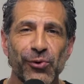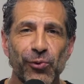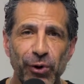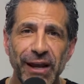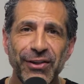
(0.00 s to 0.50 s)

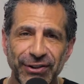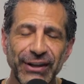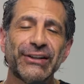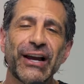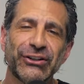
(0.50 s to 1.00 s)
We
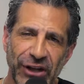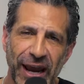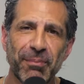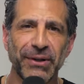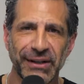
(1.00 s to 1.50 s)
think like
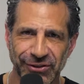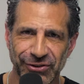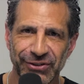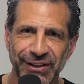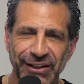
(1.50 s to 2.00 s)

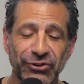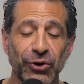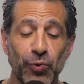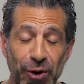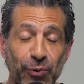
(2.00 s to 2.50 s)
champions,
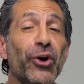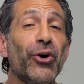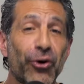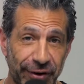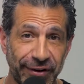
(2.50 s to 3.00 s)
so we
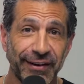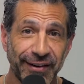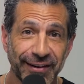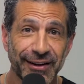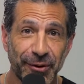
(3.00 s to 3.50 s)
will
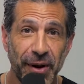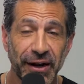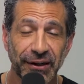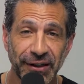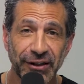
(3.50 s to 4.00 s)

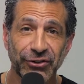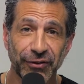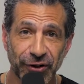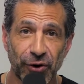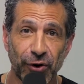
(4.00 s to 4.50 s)
make a list
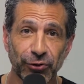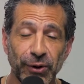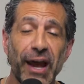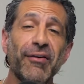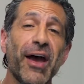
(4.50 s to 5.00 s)
of the goals
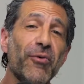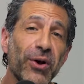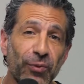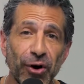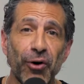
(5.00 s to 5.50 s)
we have, and
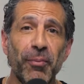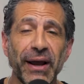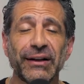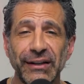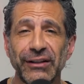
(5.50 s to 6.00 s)
we will
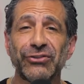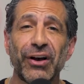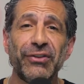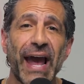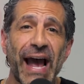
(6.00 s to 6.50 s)
make a list
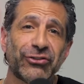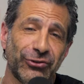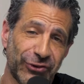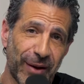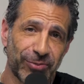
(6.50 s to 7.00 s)
of the
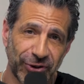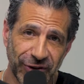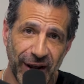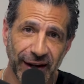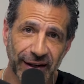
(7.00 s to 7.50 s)
action steps to
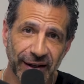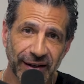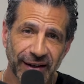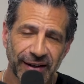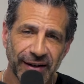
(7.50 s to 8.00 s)
take.
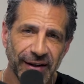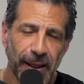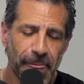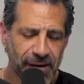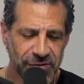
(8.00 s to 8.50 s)

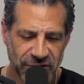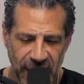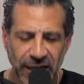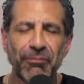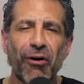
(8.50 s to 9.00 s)

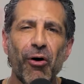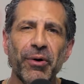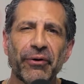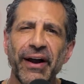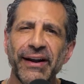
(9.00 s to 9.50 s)
Take a
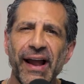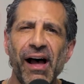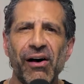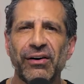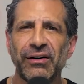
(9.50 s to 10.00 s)
moment right
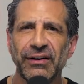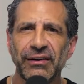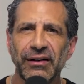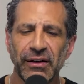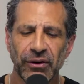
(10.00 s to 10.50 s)
now.
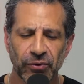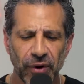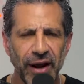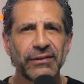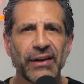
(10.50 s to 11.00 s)

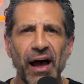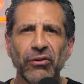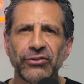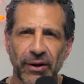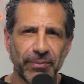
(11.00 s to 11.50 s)
Write
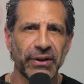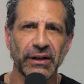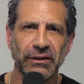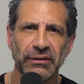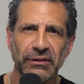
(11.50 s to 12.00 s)
down something.